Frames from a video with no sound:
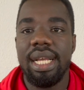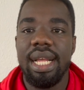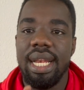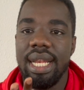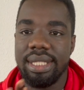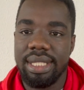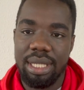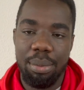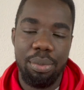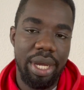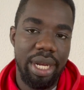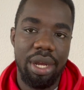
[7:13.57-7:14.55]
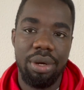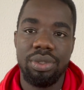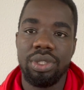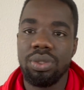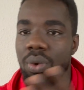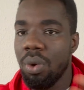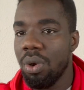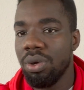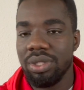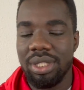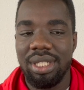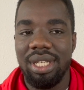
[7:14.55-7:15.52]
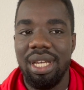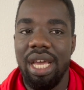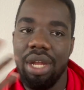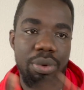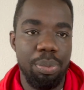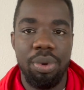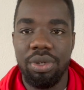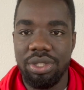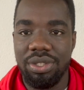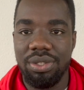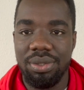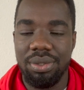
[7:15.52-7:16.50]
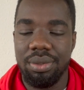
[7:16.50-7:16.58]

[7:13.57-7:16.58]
let someone else cause and report you.